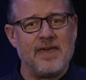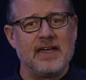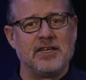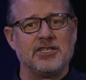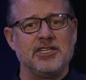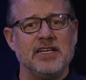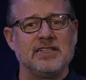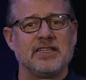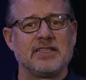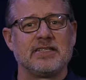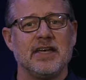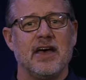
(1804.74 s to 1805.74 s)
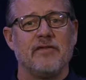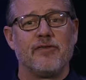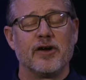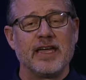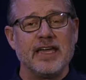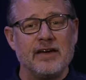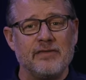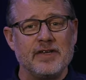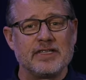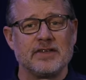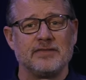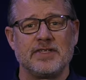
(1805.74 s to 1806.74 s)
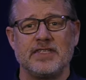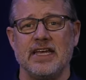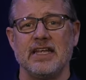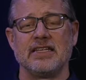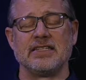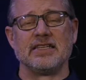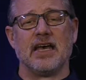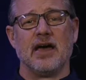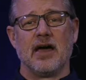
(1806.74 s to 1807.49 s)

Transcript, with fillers: in Jesus, forgiveness of sins,